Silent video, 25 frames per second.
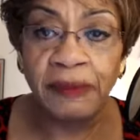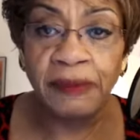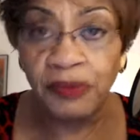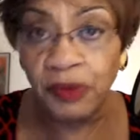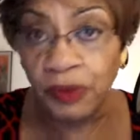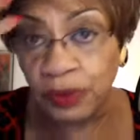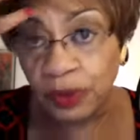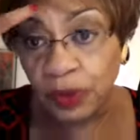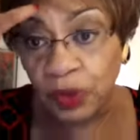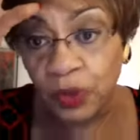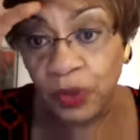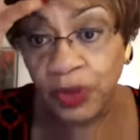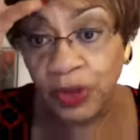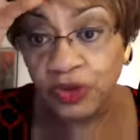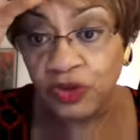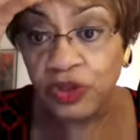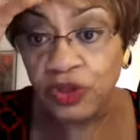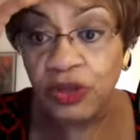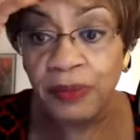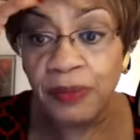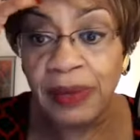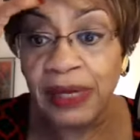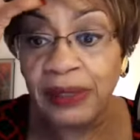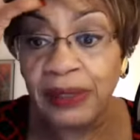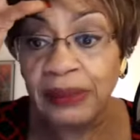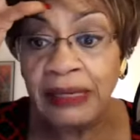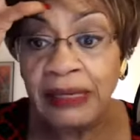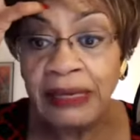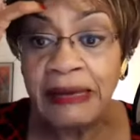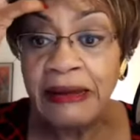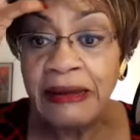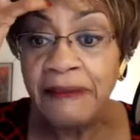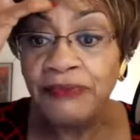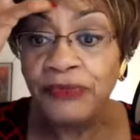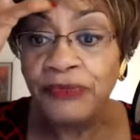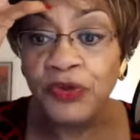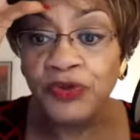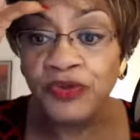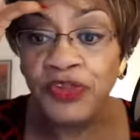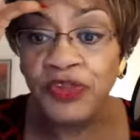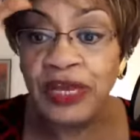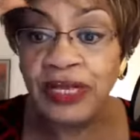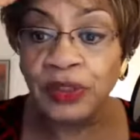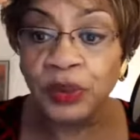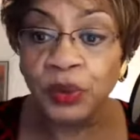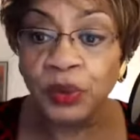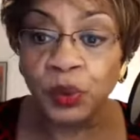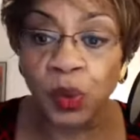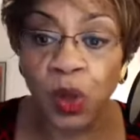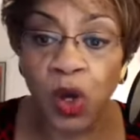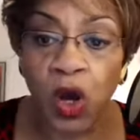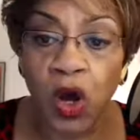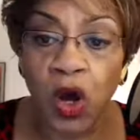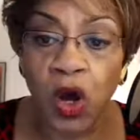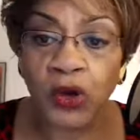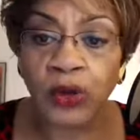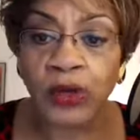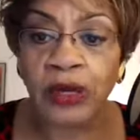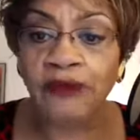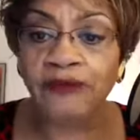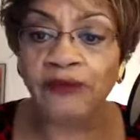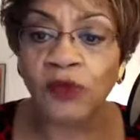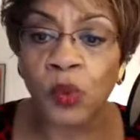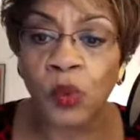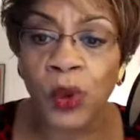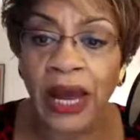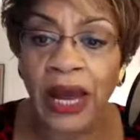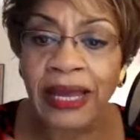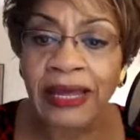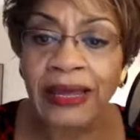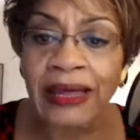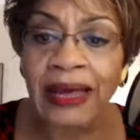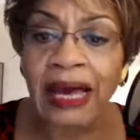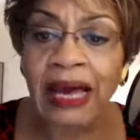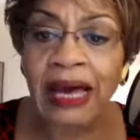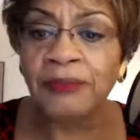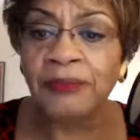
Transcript: There was a question yeah. about you think it's wrong if a white guy